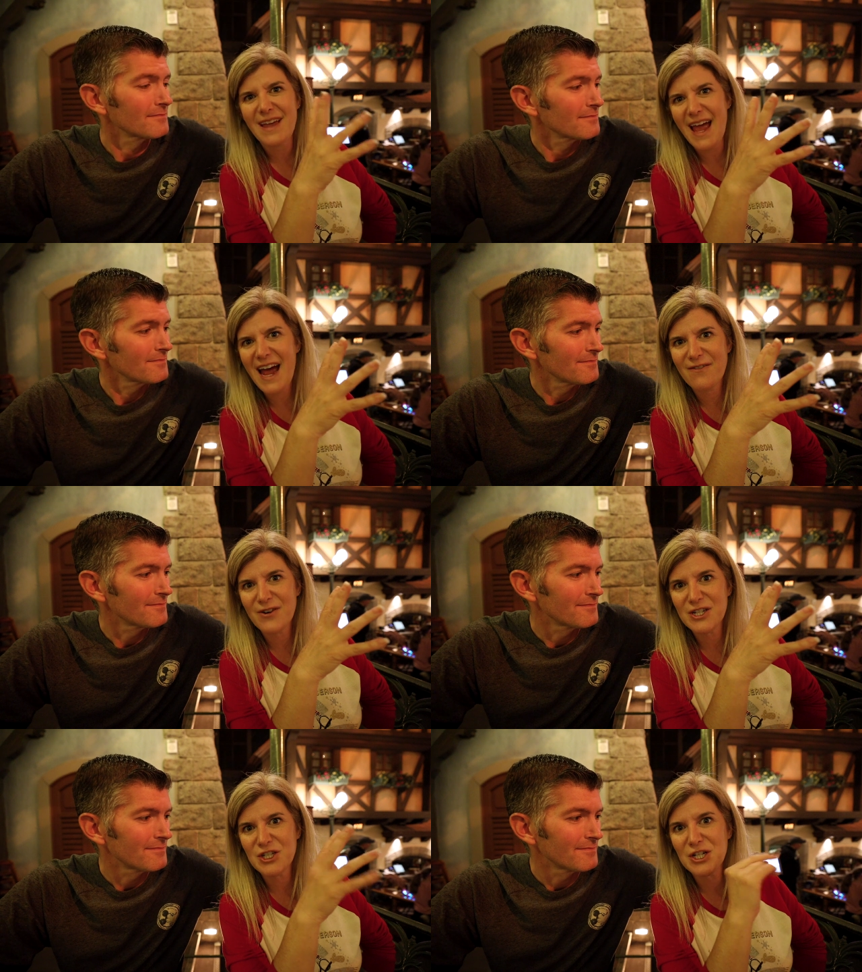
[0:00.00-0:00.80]

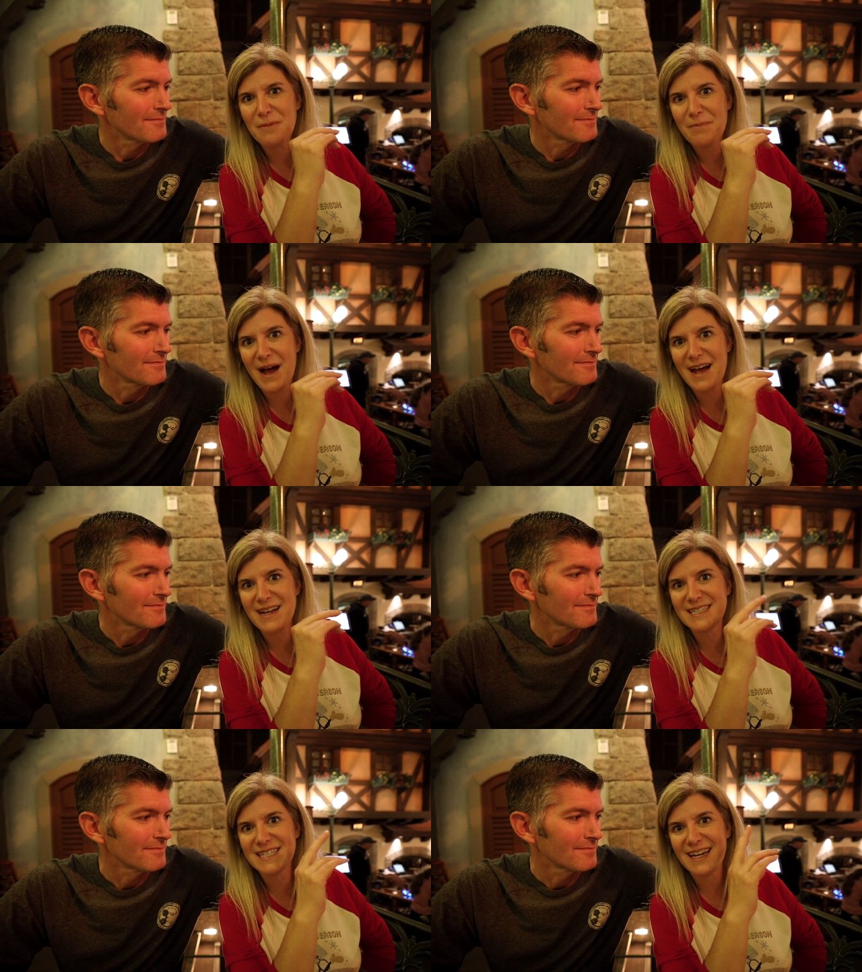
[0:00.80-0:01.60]
Speaker 1: average,
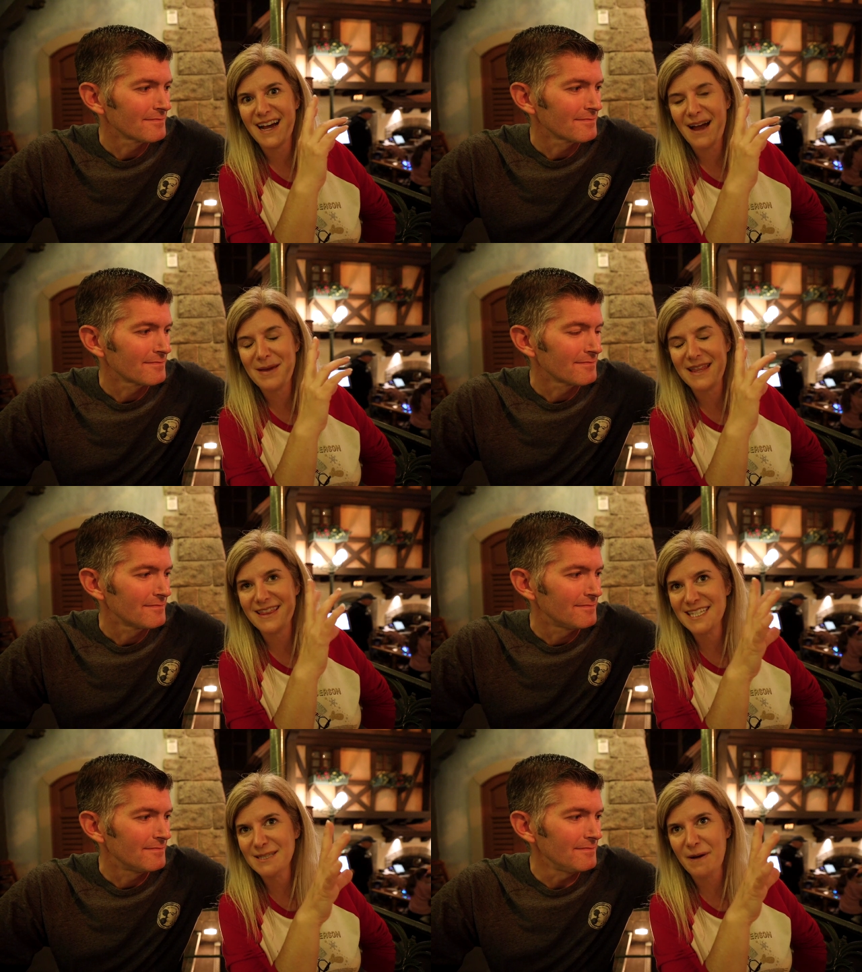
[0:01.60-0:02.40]
but I mean,
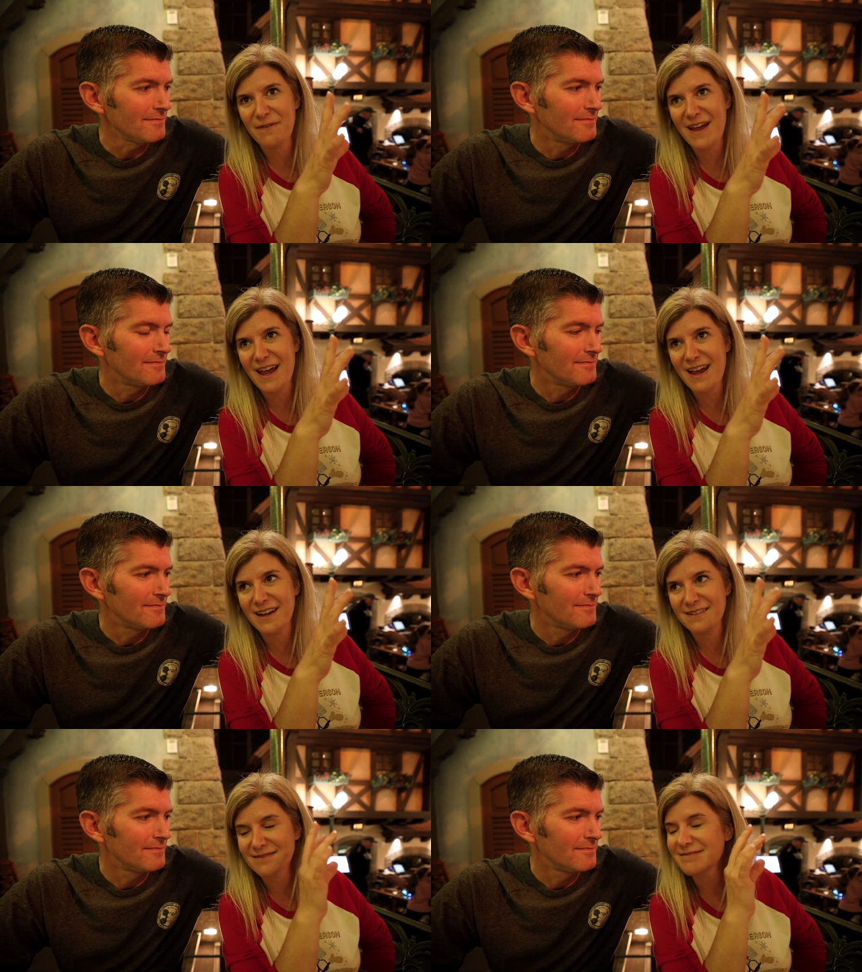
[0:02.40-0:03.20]
this
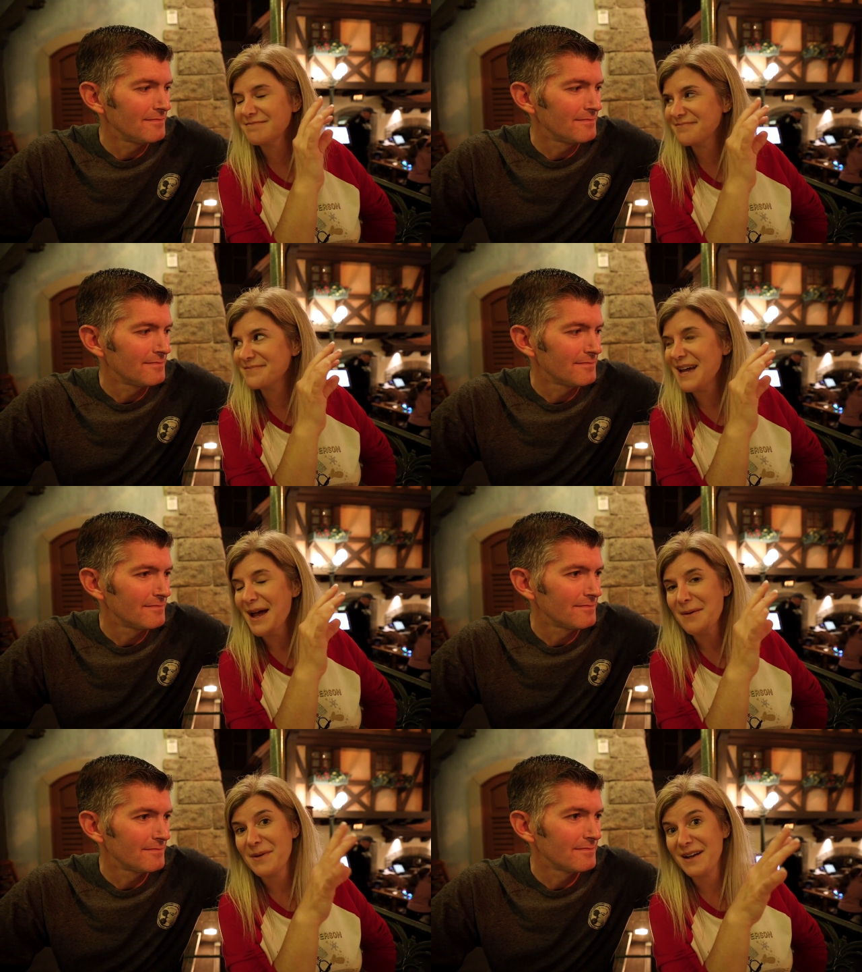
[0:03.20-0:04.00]
buffet,
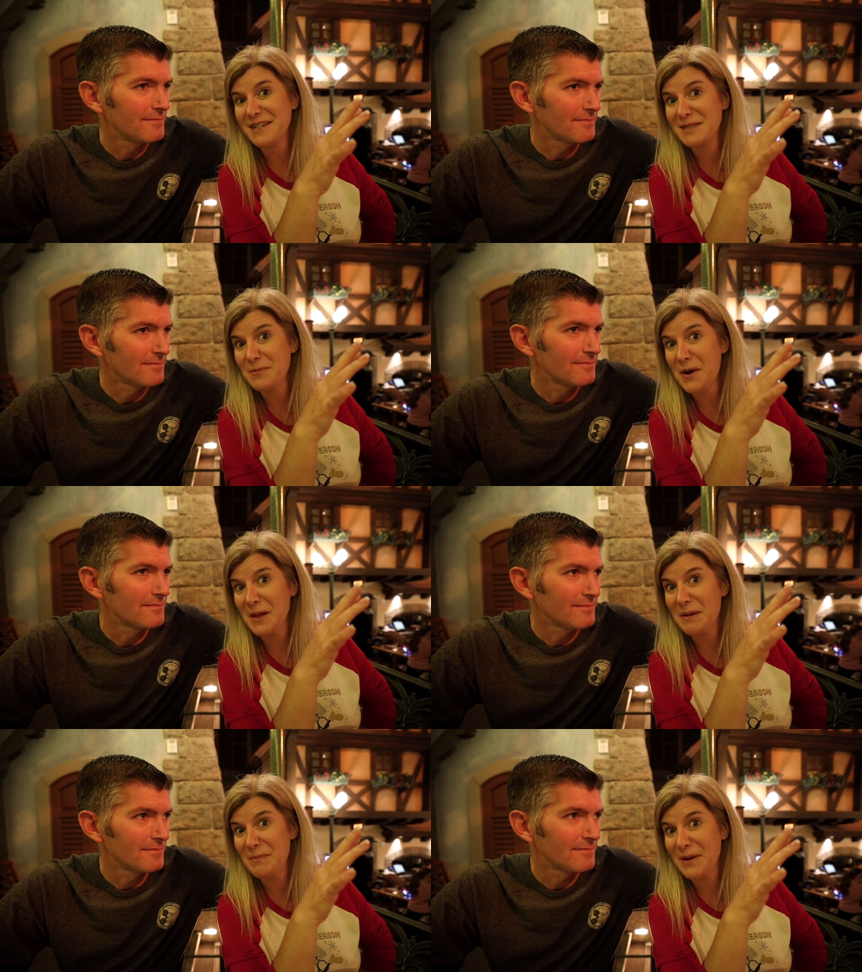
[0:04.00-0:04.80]
not gonna spoil
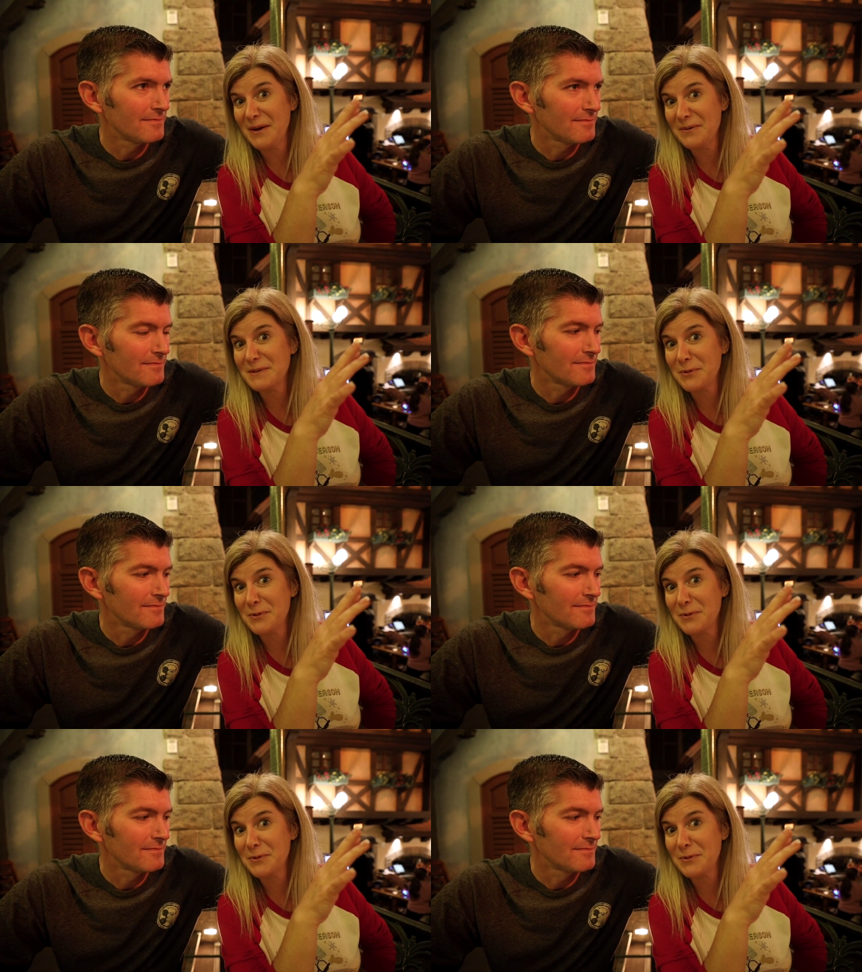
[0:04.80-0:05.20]
it, but it was